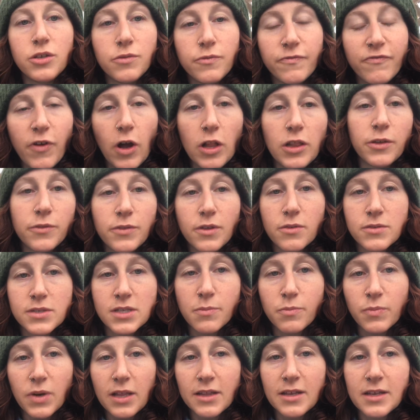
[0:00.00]
follow those
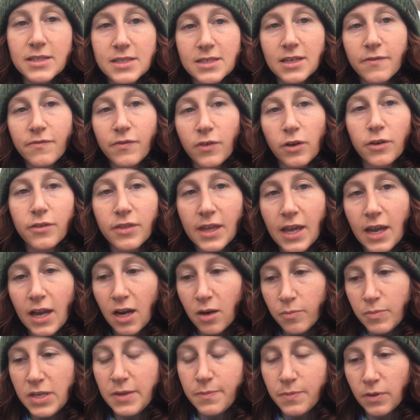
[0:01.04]
umbrellas of earth
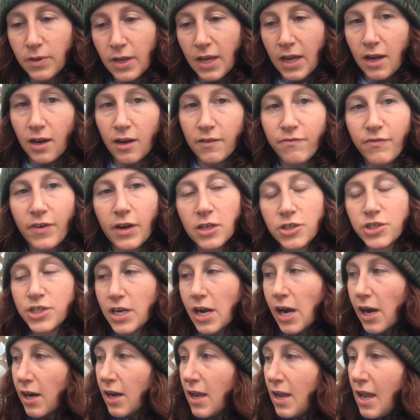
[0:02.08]
care, people care, and fair
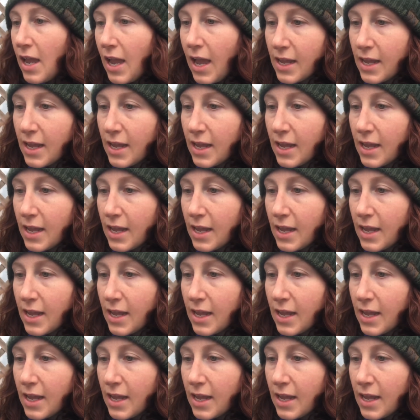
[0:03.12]
share.